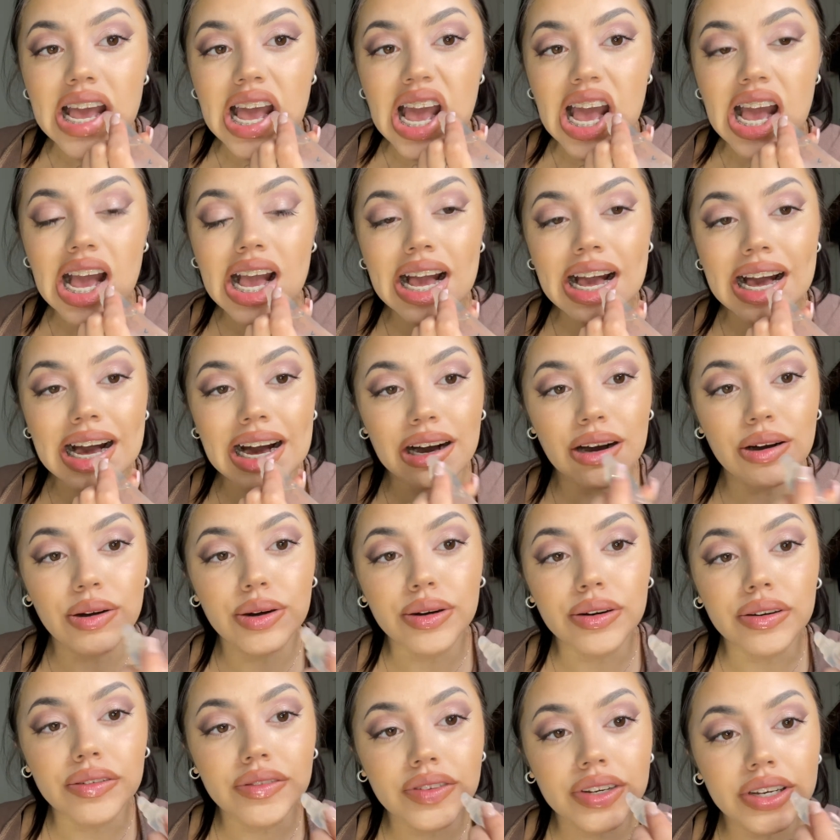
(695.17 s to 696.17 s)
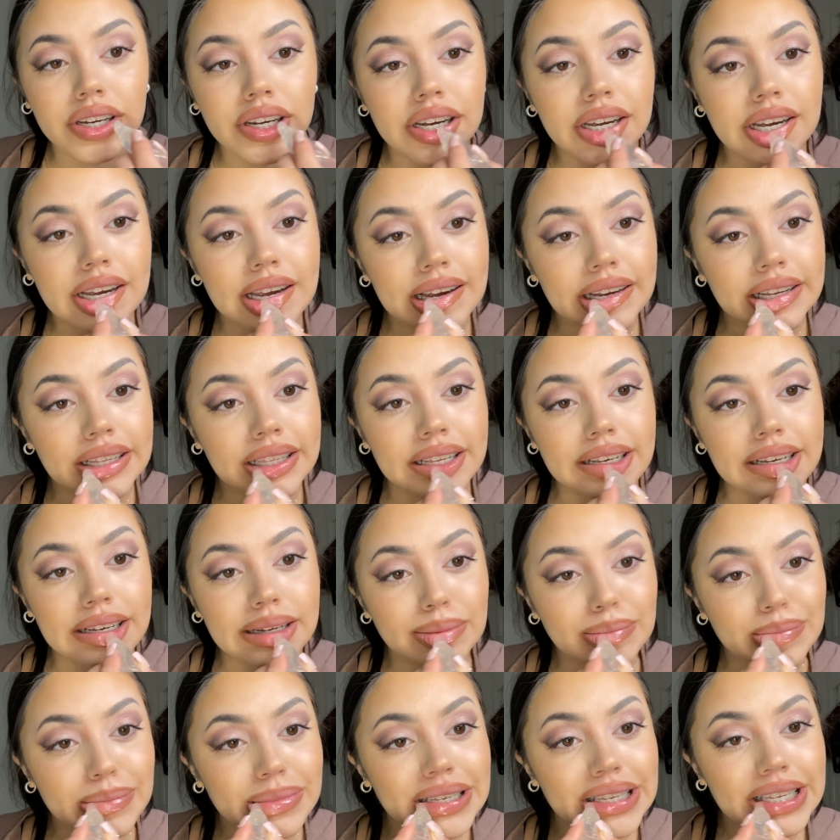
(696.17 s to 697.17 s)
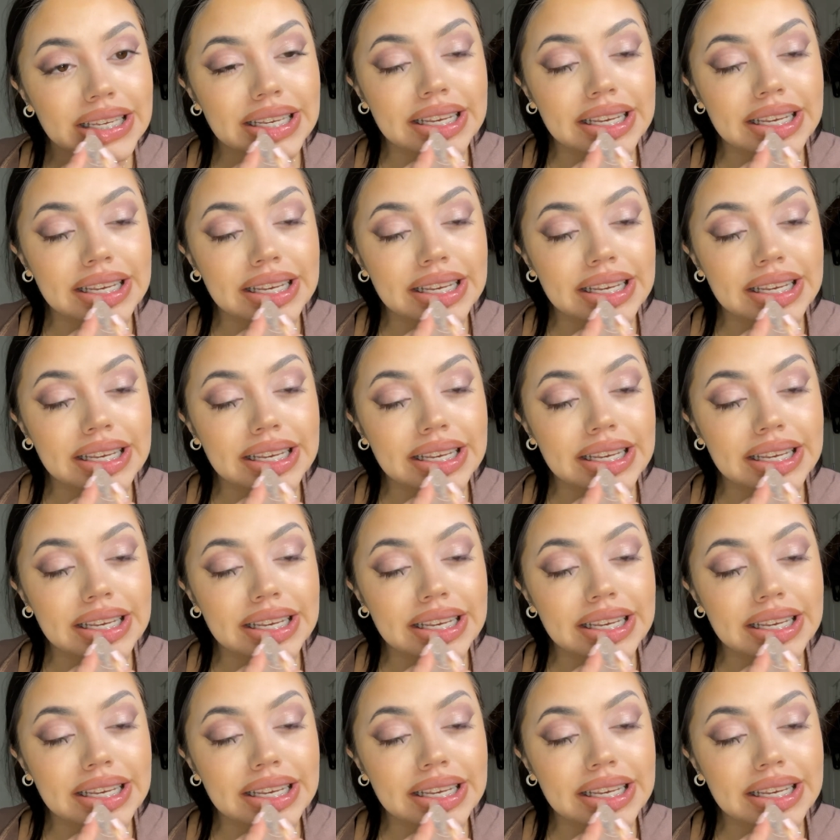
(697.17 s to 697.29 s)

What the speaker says: go over your lips.